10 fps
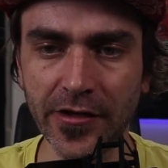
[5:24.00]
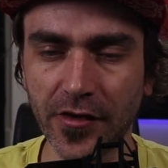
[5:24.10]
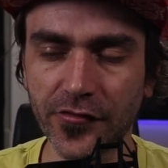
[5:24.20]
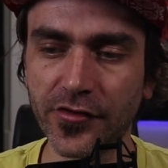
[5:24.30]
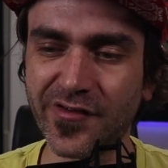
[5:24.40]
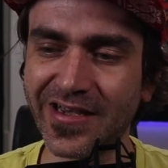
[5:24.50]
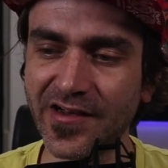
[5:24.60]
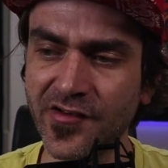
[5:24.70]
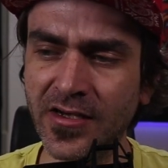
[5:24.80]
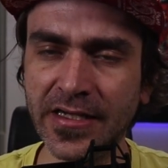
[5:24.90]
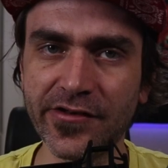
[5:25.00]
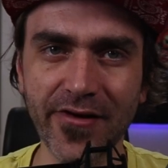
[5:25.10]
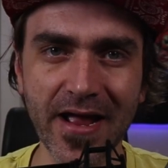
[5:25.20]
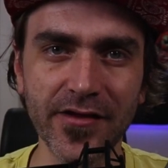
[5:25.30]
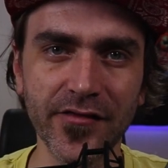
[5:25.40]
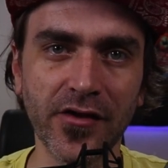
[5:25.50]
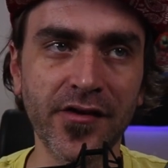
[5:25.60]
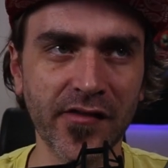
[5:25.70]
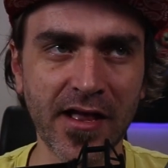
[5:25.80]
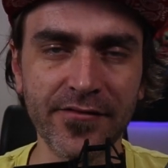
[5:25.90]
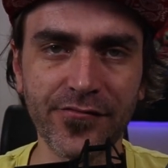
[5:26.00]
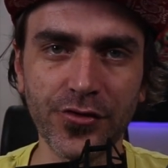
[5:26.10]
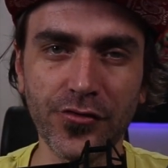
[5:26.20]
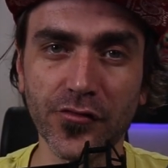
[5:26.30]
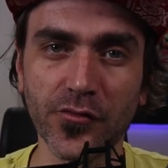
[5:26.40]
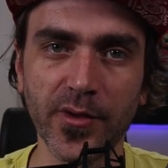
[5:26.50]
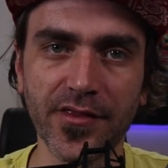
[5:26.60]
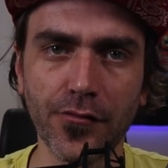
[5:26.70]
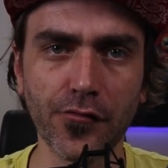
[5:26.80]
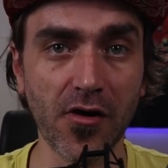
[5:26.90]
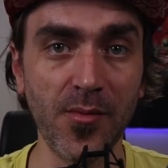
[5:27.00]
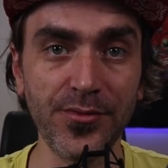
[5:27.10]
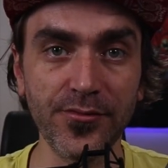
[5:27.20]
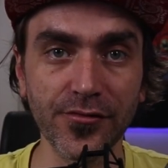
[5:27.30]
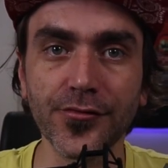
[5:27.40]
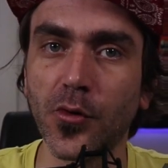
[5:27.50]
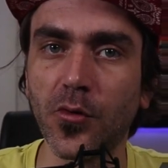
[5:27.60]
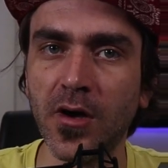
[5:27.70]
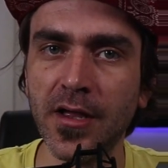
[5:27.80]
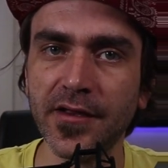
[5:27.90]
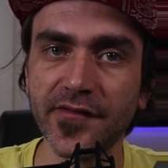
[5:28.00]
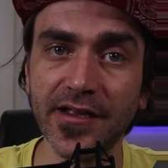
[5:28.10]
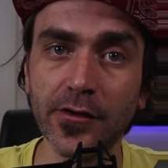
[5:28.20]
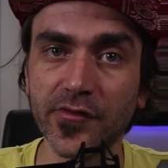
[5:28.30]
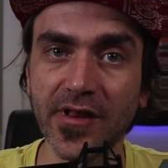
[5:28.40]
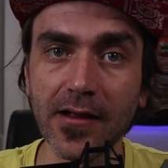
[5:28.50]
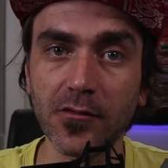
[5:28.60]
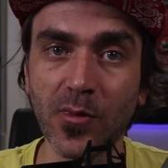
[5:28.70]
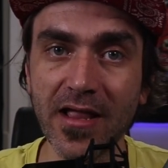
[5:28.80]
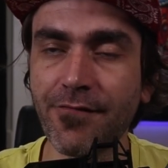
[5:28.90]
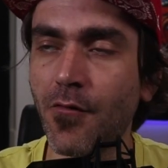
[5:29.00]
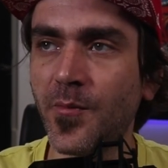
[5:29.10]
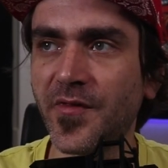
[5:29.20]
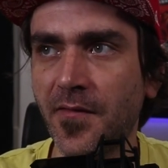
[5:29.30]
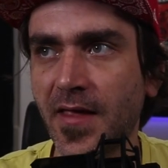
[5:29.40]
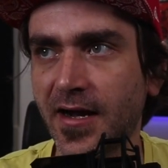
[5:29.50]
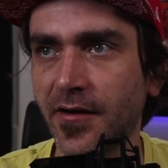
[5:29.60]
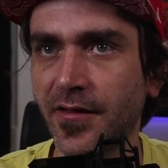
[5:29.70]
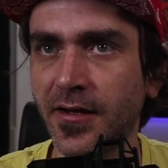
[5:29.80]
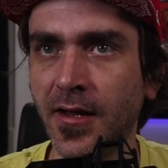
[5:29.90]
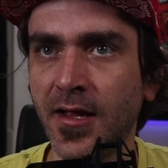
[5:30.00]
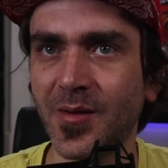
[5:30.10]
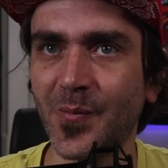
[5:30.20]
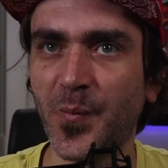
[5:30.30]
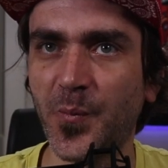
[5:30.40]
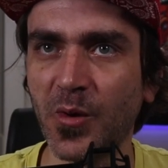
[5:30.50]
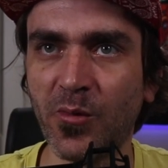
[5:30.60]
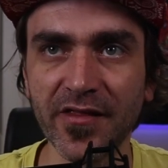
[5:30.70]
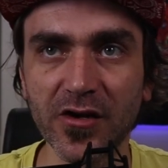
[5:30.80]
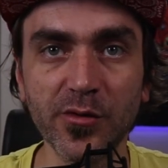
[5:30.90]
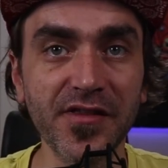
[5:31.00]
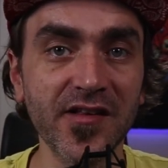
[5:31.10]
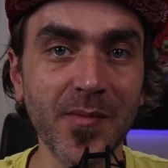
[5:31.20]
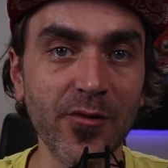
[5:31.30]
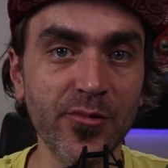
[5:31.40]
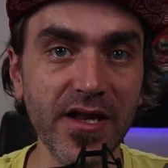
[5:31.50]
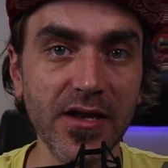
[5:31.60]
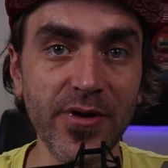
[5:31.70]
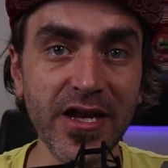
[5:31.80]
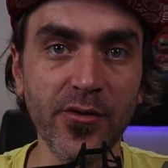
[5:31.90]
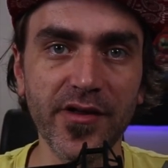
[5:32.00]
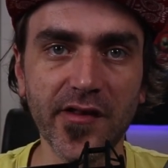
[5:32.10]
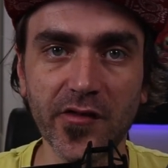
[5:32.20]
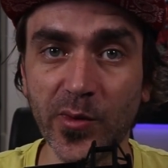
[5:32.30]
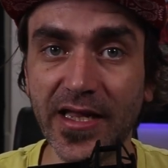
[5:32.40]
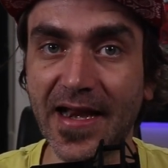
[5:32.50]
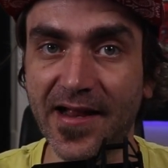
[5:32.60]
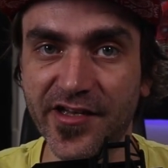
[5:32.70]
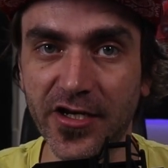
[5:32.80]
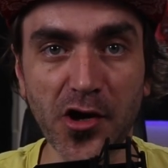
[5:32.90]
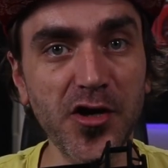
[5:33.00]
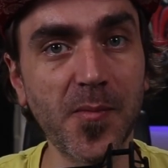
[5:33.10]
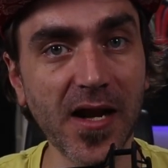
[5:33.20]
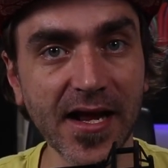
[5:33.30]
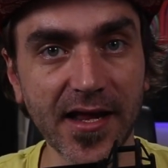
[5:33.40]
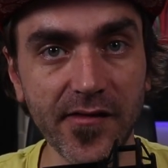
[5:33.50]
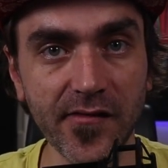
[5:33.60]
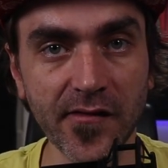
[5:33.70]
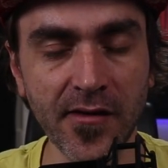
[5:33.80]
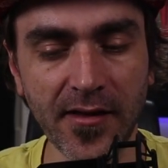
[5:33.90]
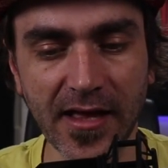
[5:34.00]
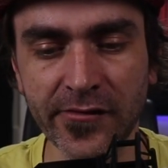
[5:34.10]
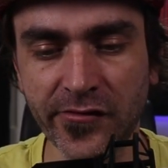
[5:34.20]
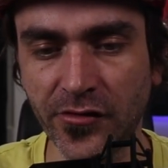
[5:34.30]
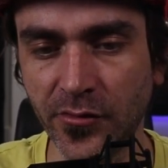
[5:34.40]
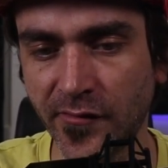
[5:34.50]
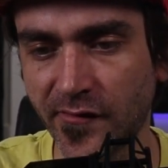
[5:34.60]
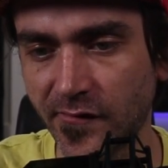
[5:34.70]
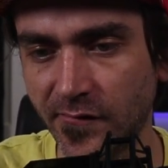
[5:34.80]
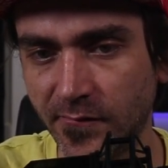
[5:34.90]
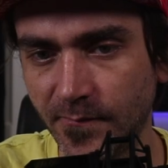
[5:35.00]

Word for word: So traditionally, trackers are designed for use with samples or single cycle waveforms and that kind of thing. But one of the cool things about Renoise is we can actually load plugins and use